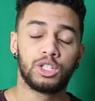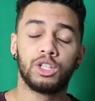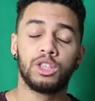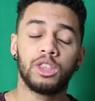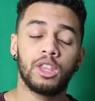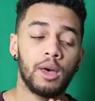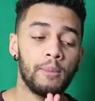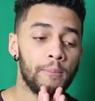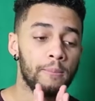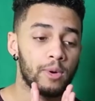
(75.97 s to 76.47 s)
the
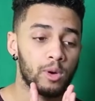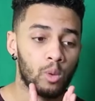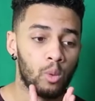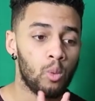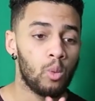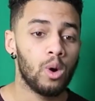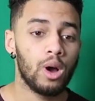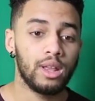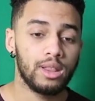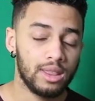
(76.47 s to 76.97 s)
number
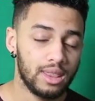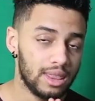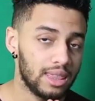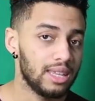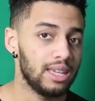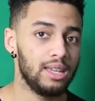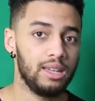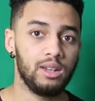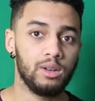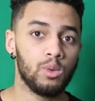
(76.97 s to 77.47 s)
one
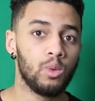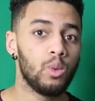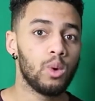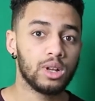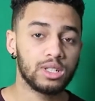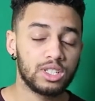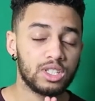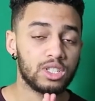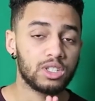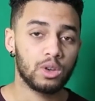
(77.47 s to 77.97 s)
thing
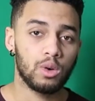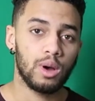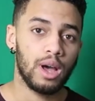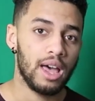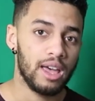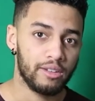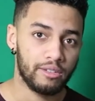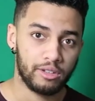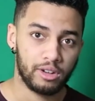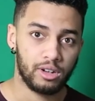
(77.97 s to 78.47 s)

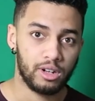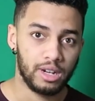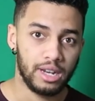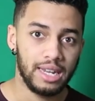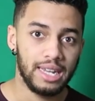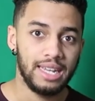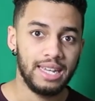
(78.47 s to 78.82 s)
whatsoever,